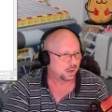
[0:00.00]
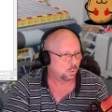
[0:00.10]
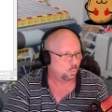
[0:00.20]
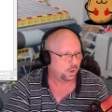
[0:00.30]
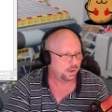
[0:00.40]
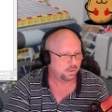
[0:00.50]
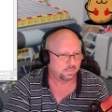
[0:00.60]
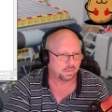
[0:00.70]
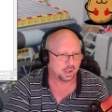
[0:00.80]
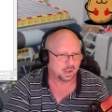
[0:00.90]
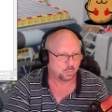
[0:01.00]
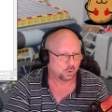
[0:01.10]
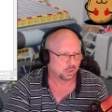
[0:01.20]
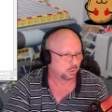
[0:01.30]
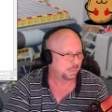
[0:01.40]
We're a
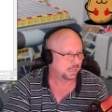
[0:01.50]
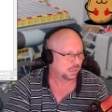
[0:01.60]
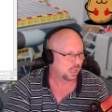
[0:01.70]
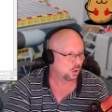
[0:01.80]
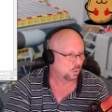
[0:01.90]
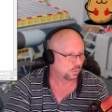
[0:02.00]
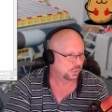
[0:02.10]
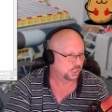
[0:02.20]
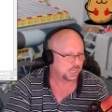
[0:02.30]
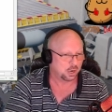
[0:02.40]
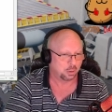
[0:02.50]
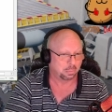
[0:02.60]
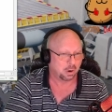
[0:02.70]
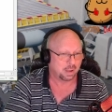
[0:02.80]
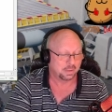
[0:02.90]
little bit low on the Sierra
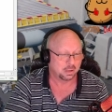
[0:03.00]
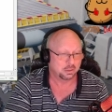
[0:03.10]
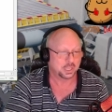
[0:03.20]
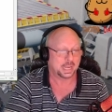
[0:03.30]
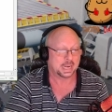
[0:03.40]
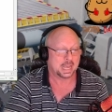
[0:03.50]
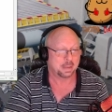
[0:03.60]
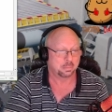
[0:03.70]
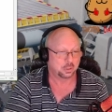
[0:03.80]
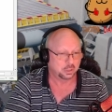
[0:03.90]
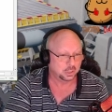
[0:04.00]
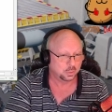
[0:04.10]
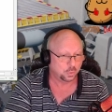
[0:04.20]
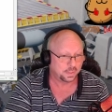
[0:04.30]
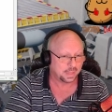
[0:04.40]
Bravos, and I'm good
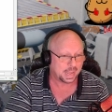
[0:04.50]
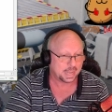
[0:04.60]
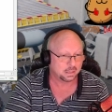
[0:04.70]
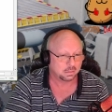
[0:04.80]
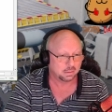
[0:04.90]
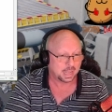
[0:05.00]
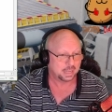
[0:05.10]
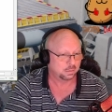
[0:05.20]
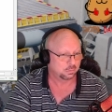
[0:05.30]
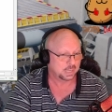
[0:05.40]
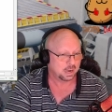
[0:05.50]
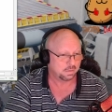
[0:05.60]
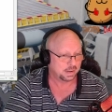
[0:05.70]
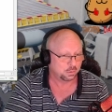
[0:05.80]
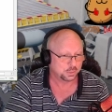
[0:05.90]
with that. I don't care if
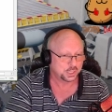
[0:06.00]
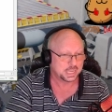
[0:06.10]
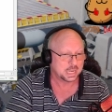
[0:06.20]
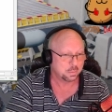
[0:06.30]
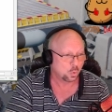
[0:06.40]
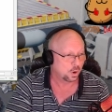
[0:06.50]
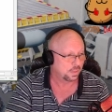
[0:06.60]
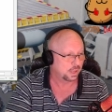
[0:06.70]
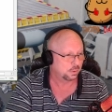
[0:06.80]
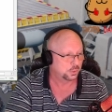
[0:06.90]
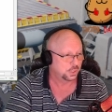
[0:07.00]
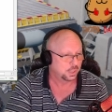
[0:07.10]
I don't see any more of those.